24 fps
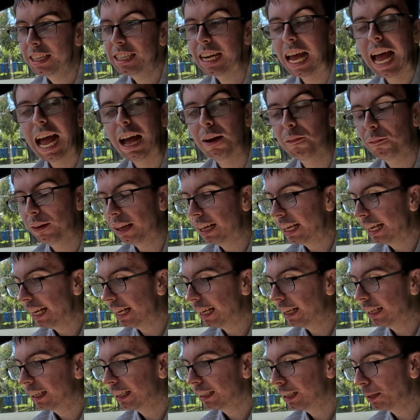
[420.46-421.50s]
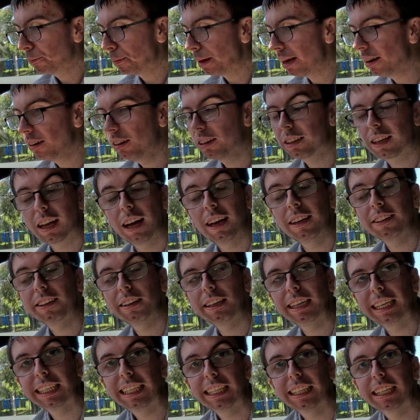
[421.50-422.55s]
Now, depending on the car,
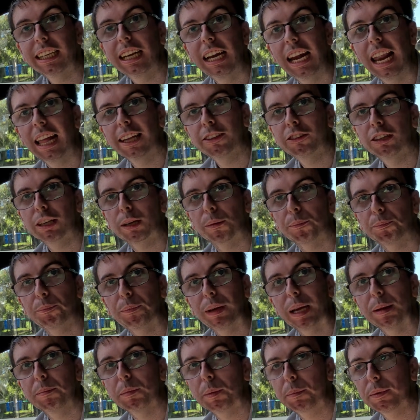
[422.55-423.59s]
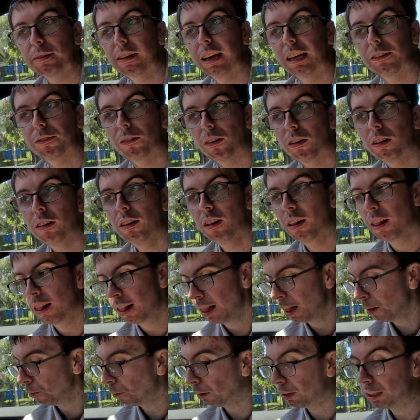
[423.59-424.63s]
so this is an electric BMW i4,
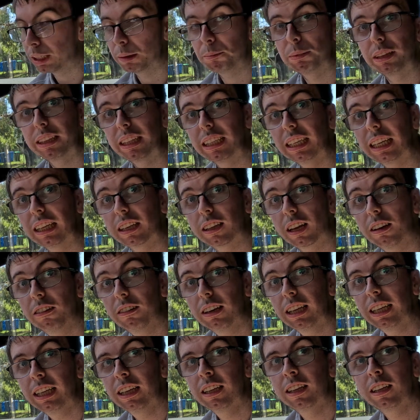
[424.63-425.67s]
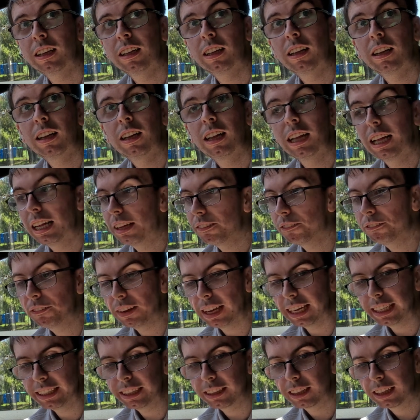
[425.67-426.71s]
which I'm sitting in currently.
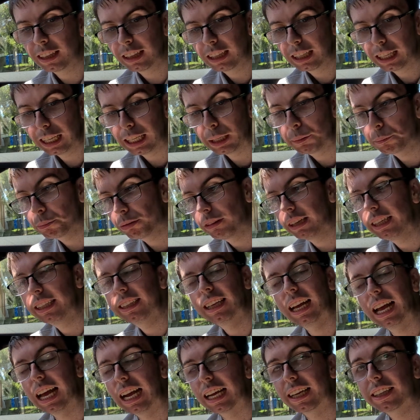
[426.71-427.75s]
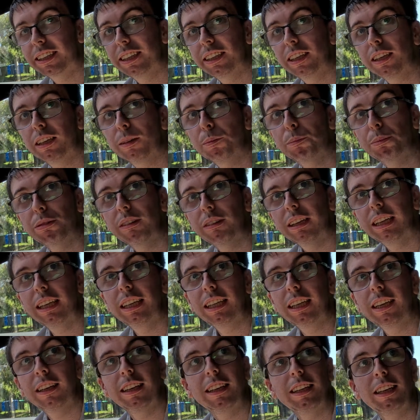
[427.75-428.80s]
This is pre-tax. So you
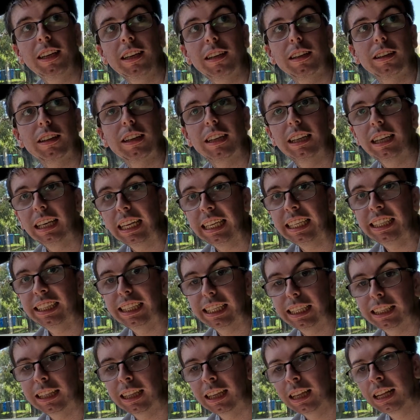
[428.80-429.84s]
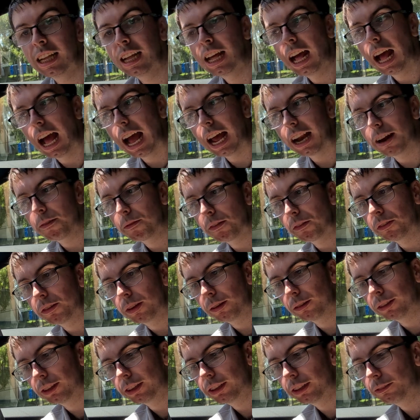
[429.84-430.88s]
can lease this, and with
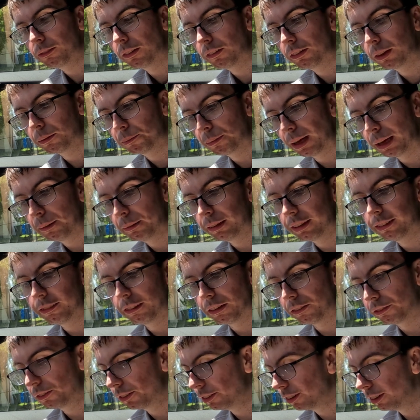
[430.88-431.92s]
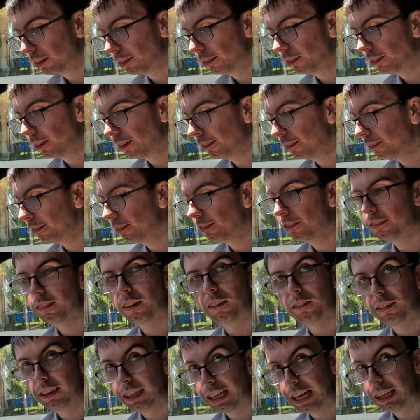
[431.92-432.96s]
the payments with fuel,
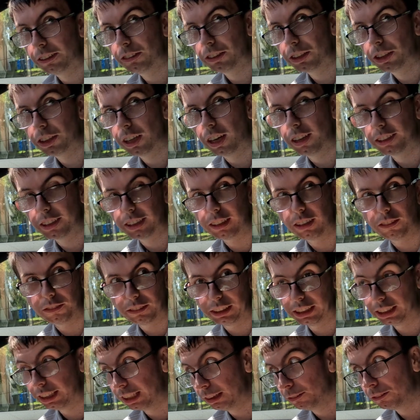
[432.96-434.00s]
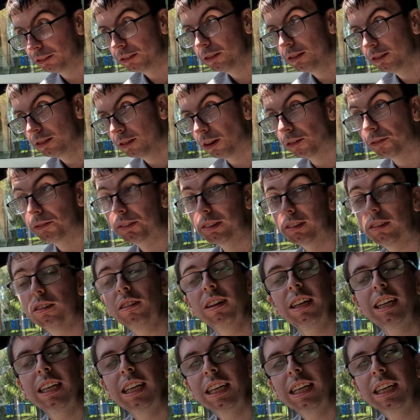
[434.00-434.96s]
well, electric charging obviously, not fuel,